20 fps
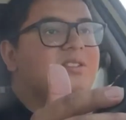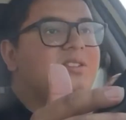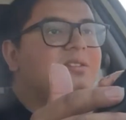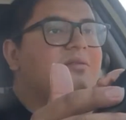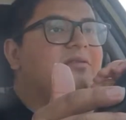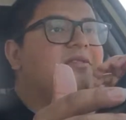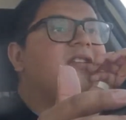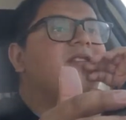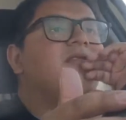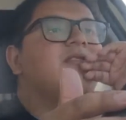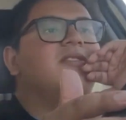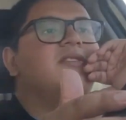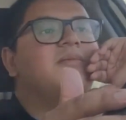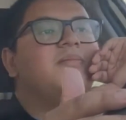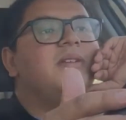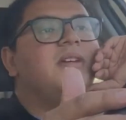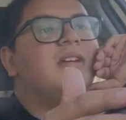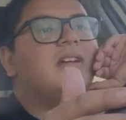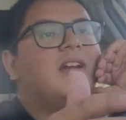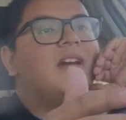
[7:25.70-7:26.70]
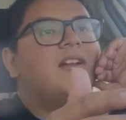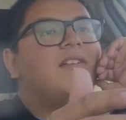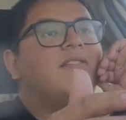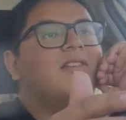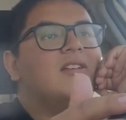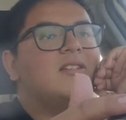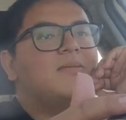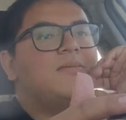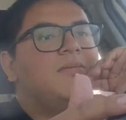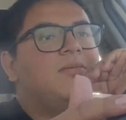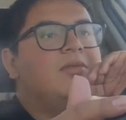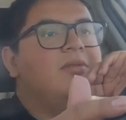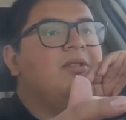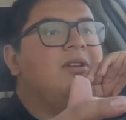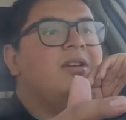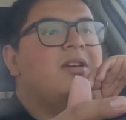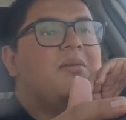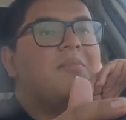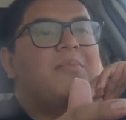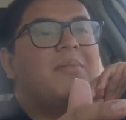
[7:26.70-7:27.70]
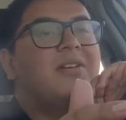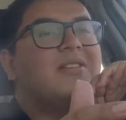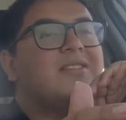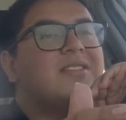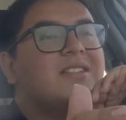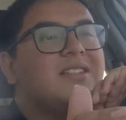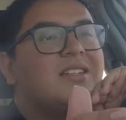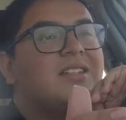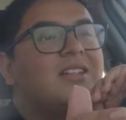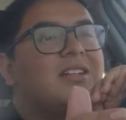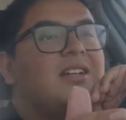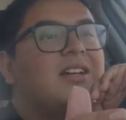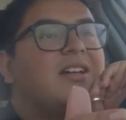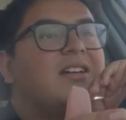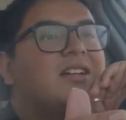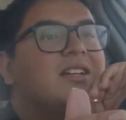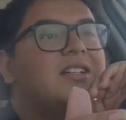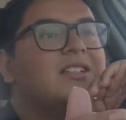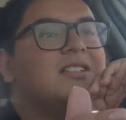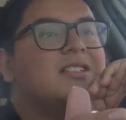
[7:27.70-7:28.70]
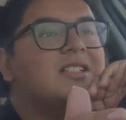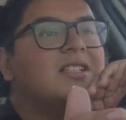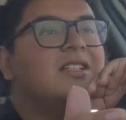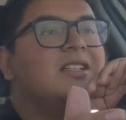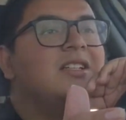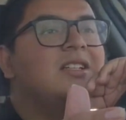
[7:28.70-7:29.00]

some of them could be kind of embarrassing, I guess.